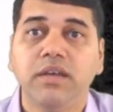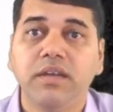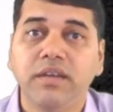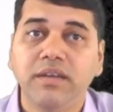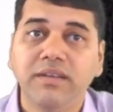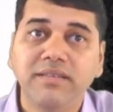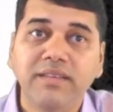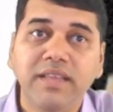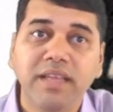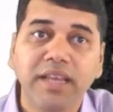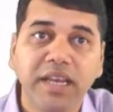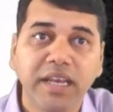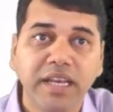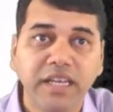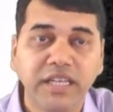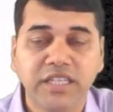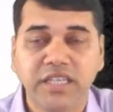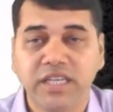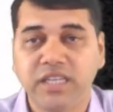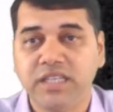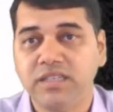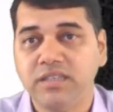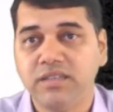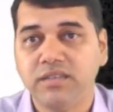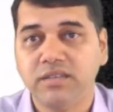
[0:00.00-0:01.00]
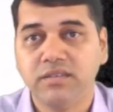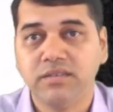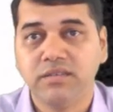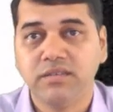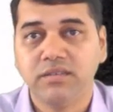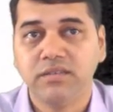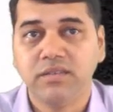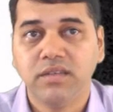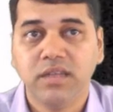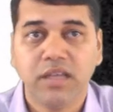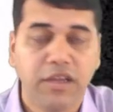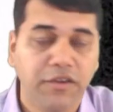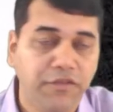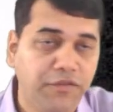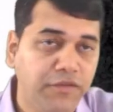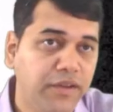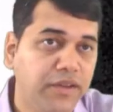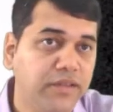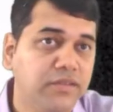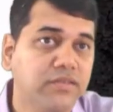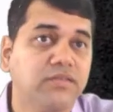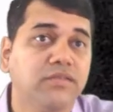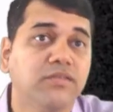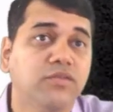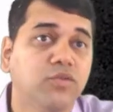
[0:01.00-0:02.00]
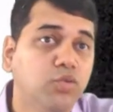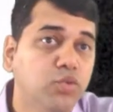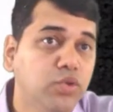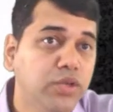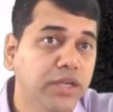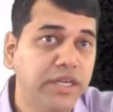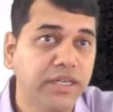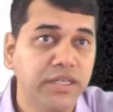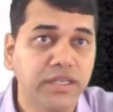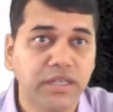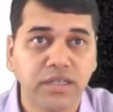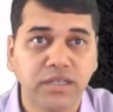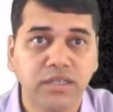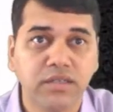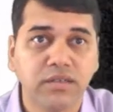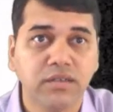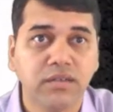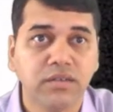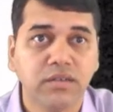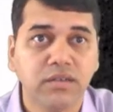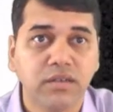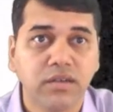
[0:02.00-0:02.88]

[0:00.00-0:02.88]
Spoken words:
is there any changes, if yes, who did it,